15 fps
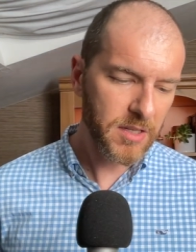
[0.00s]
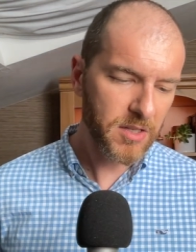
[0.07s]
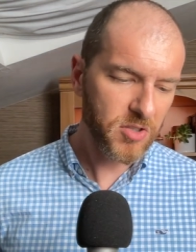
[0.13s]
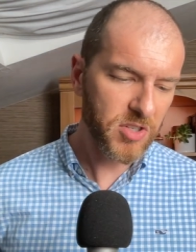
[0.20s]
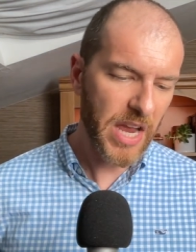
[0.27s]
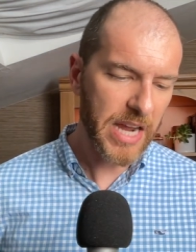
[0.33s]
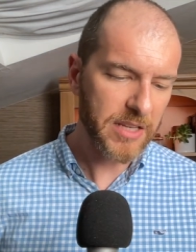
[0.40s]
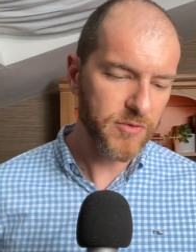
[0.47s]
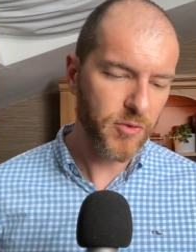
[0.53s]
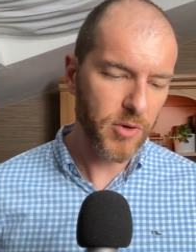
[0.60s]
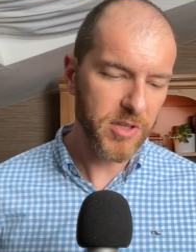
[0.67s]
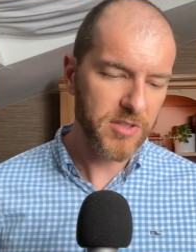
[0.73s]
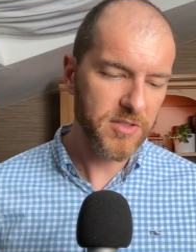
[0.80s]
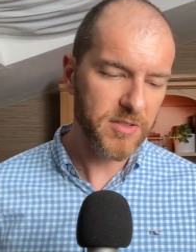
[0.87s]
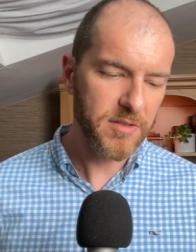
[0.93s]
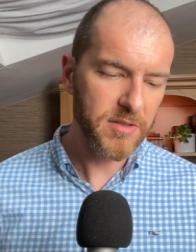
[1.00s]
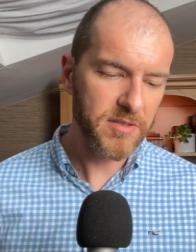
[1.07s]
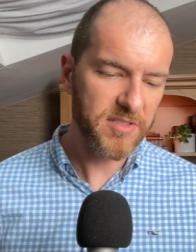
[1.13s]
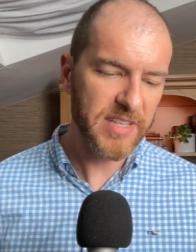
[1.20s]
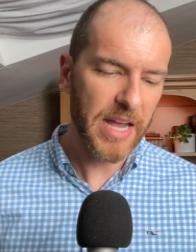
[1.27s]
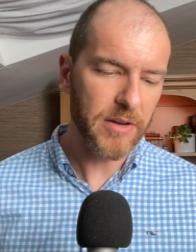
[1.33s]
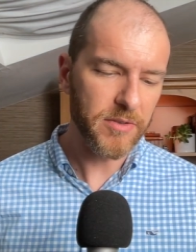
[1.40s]
Jack's voice
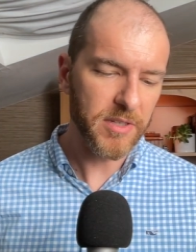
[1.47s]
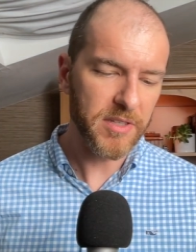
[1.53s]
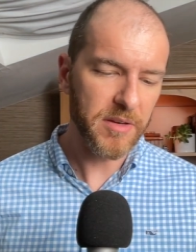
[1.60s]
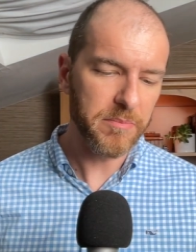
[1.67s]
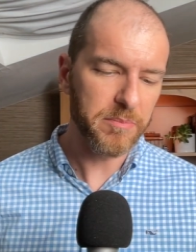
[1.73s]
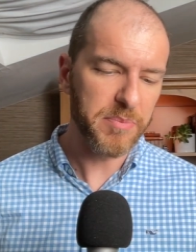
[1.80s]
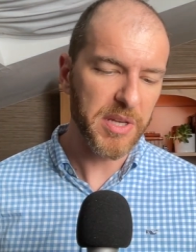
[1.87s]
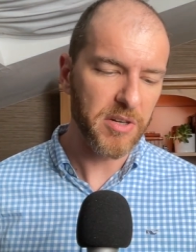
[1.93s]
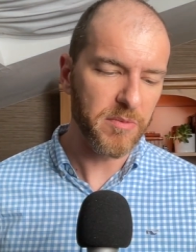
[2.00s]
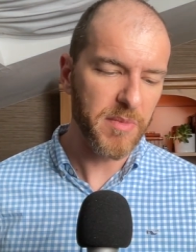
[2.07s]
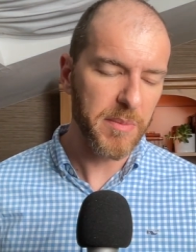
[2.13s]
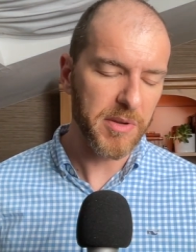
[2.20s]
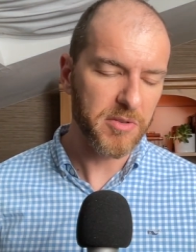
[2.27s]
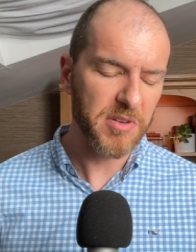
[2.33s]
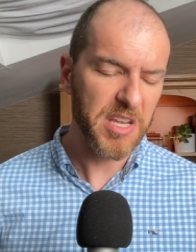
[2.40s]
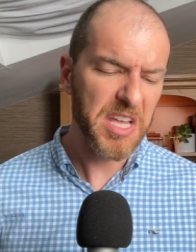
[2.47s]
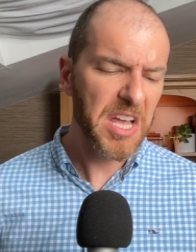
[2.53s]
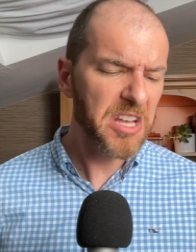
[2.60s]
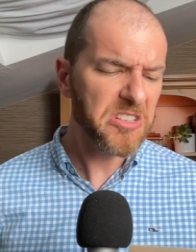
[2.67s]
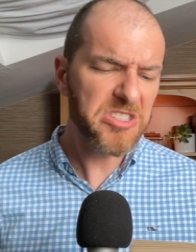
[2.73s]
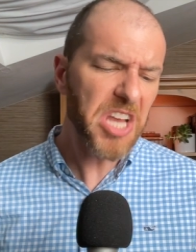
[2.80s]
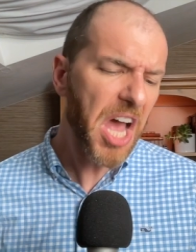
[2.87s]
sounded in bitter mimicry.
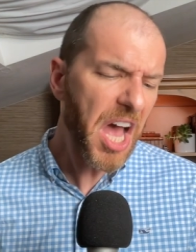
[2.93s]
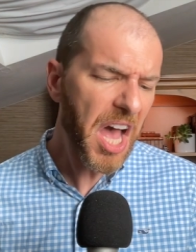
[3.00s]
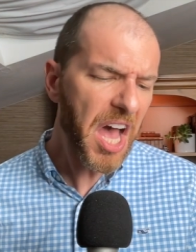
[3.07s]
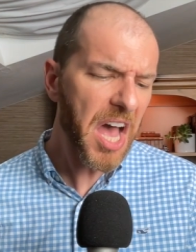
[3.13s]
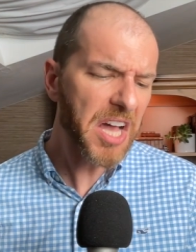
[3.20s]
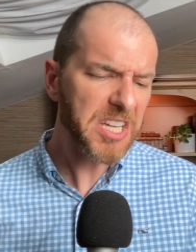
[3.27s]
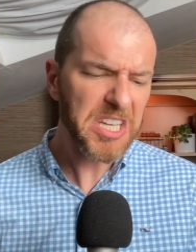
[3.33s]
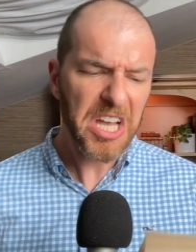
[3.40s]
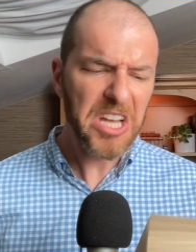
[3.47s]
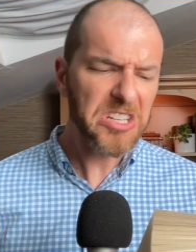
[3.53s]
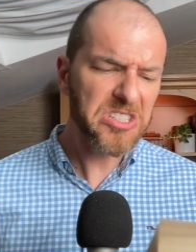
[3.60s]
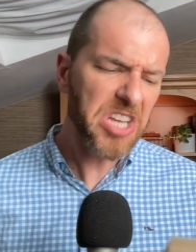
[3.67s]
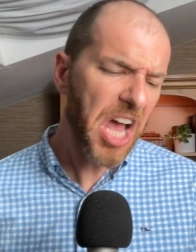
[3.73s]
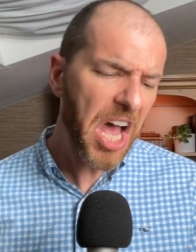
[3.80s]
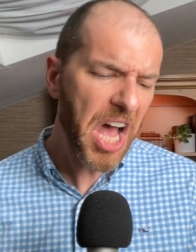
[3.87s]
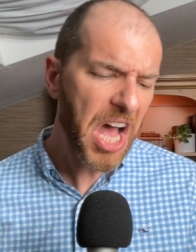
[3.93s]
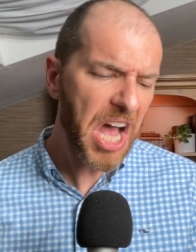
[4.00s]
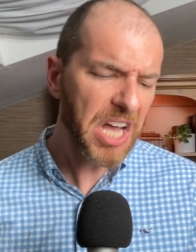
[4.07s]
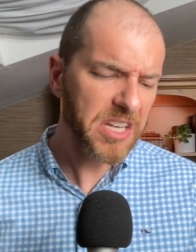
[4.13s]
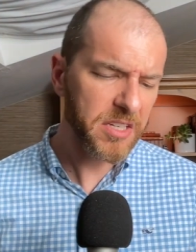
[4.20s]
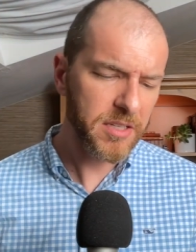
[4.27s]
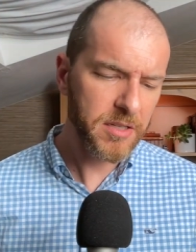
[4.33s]
Jack!
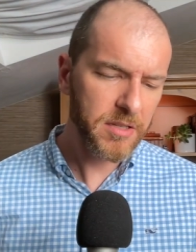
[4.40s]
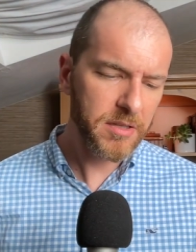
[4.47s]
Jack!